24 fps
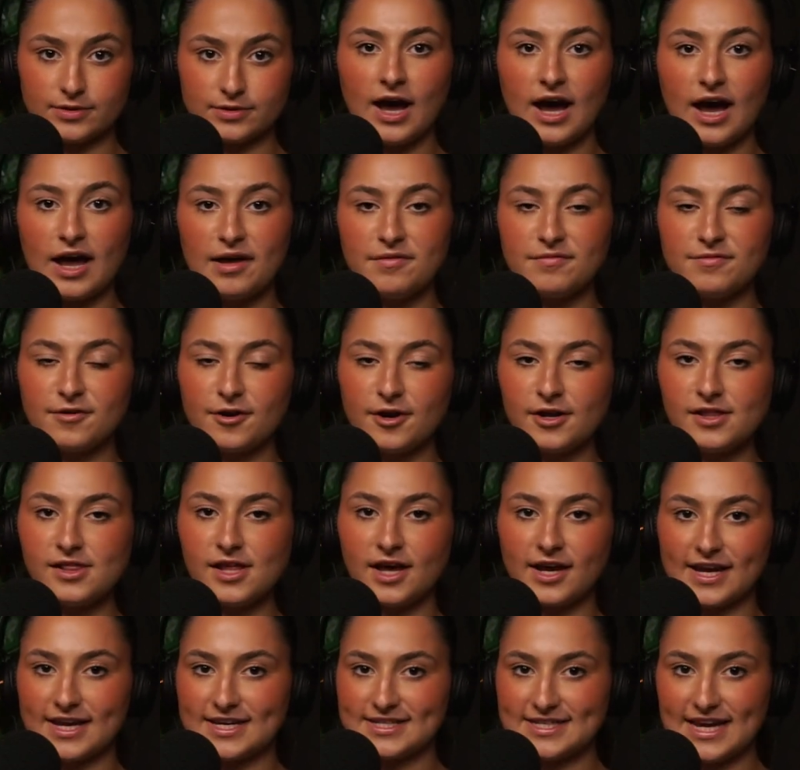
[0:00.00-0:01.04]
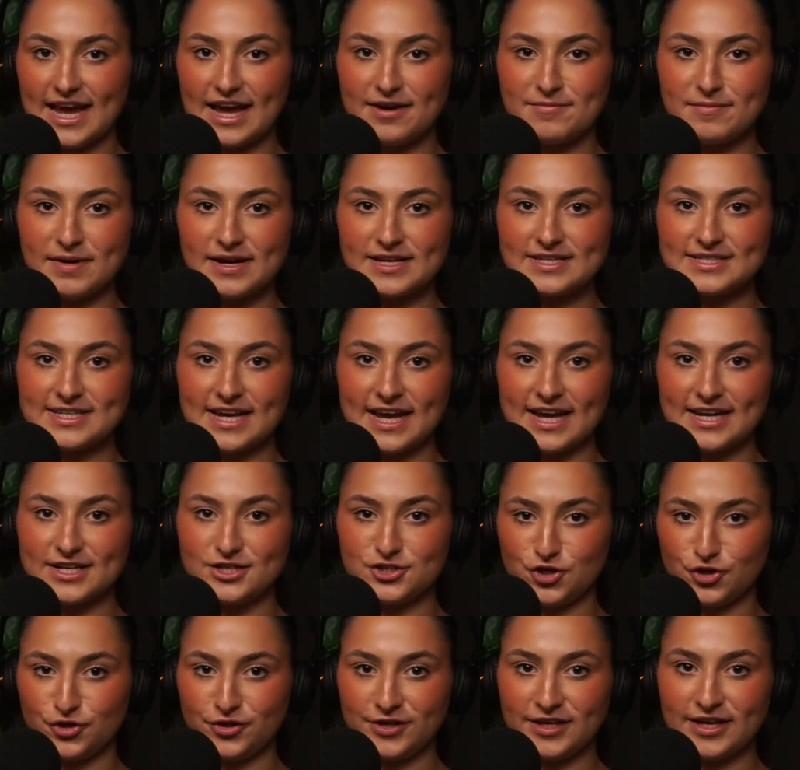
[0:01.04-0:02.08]
I'm very lucky to have my dad,
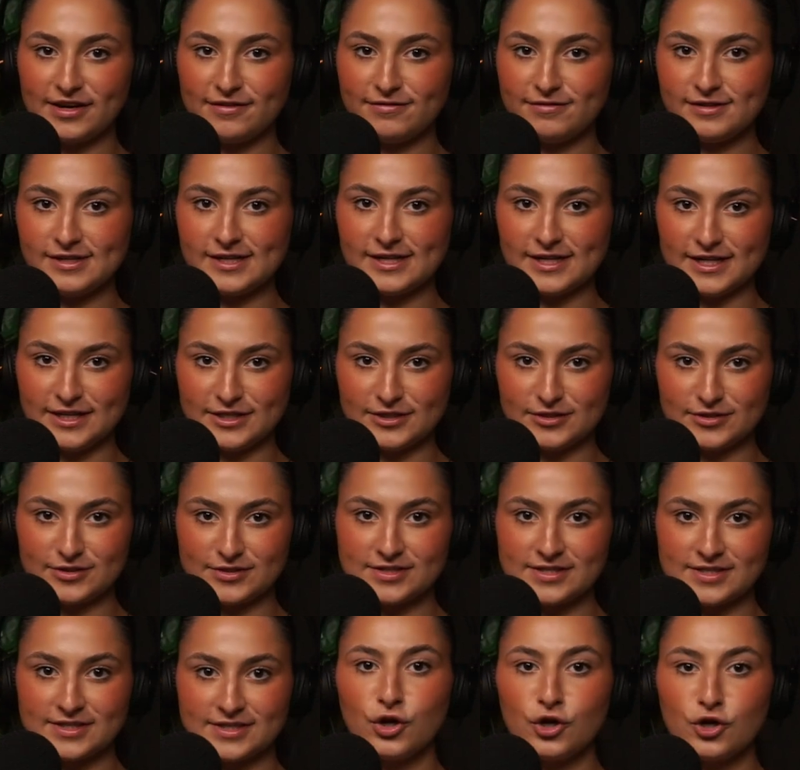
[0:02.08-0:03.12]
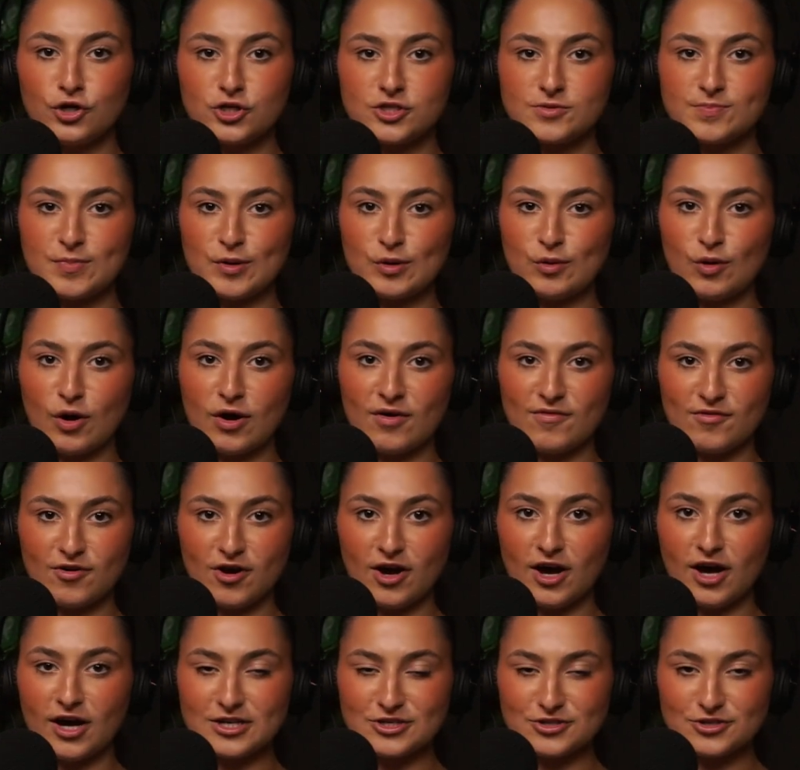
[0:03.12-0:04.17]
Nicola Kefalianos, who's built over
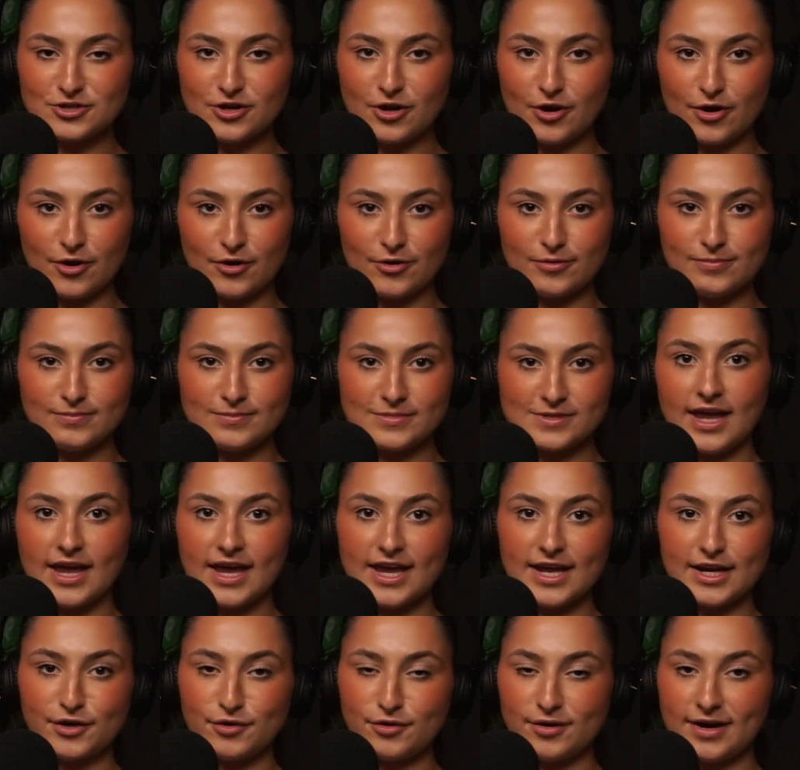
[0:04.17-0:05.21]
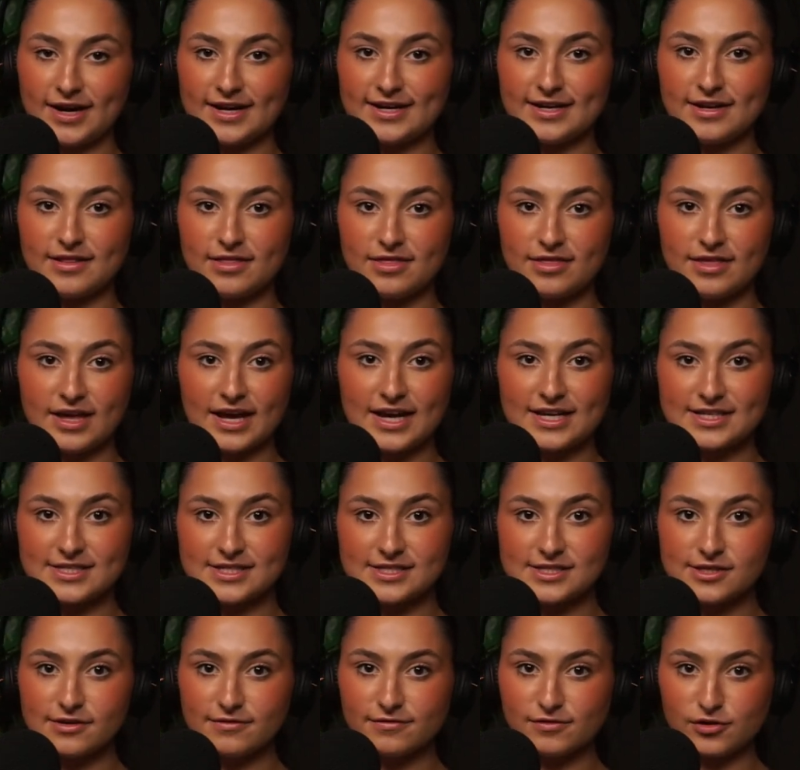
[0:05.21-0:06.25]
100 homes and created
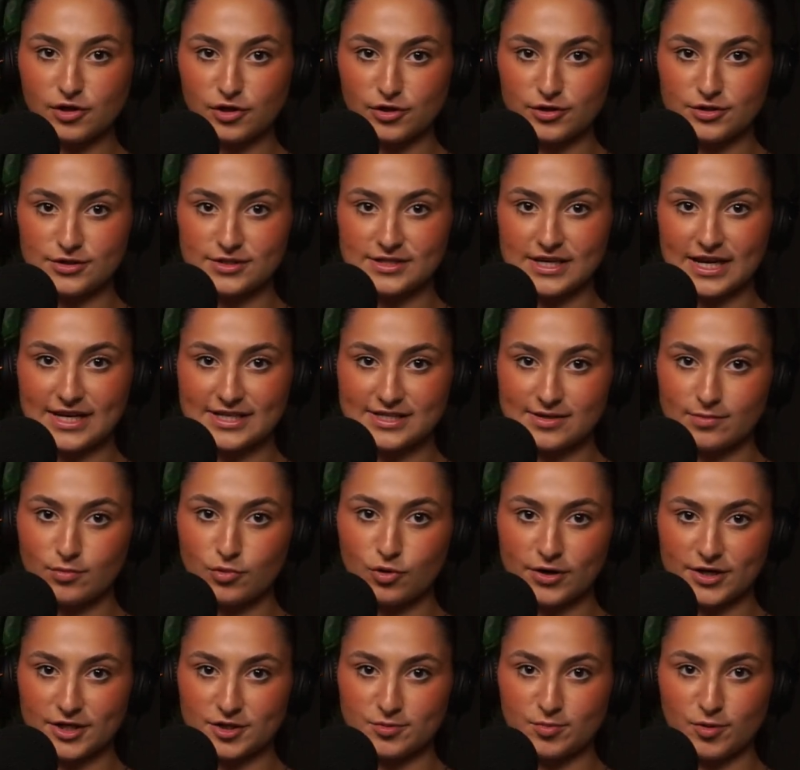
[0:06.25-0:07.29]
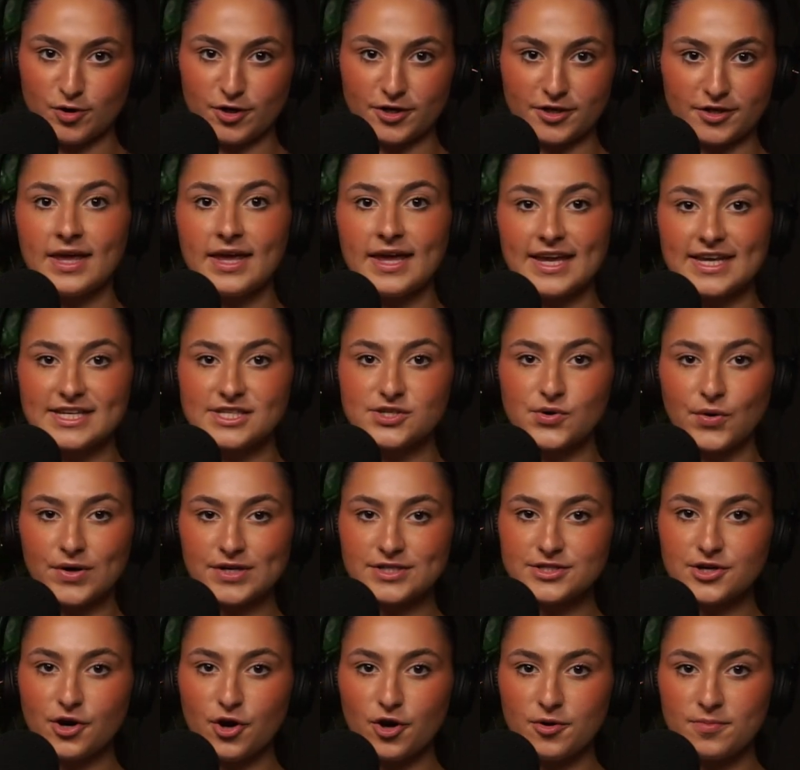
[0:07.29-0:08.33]
thousands of loans as a mortgage broker. He's going
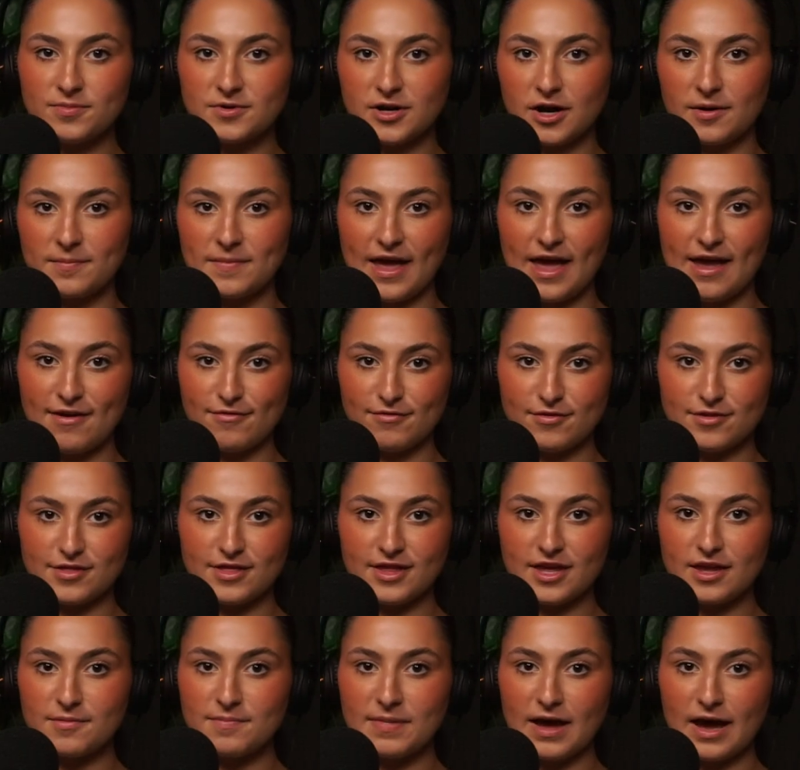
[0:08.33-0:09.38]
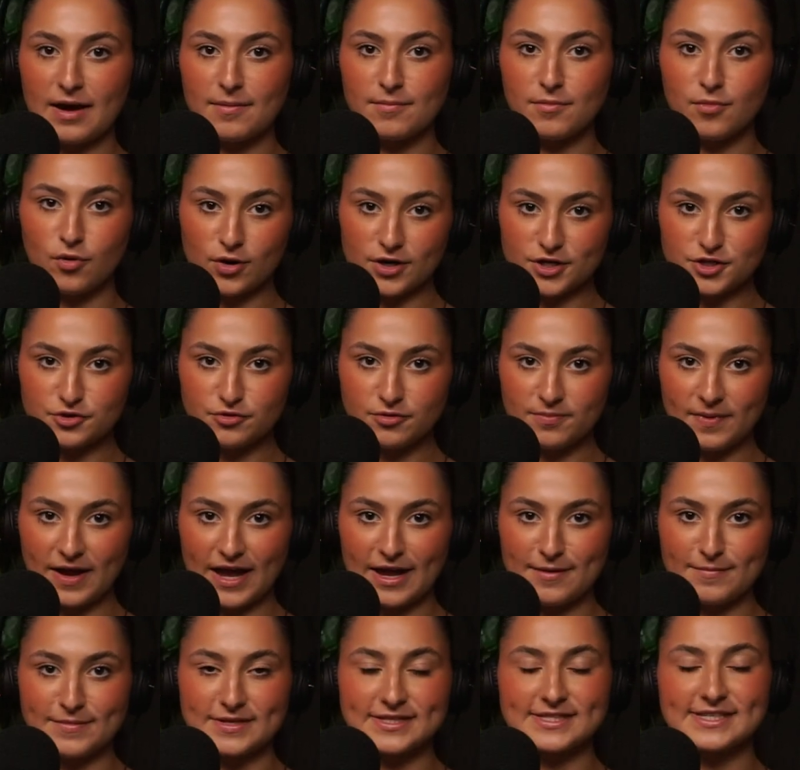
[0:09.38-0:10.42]
to open up everything about mortgage
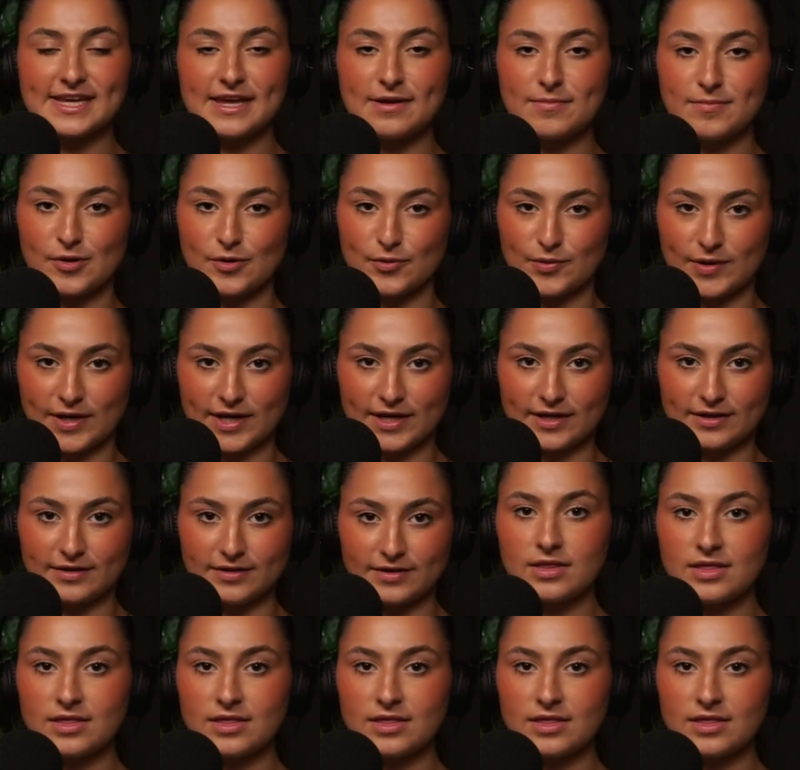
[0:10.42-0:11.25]
repayments and building.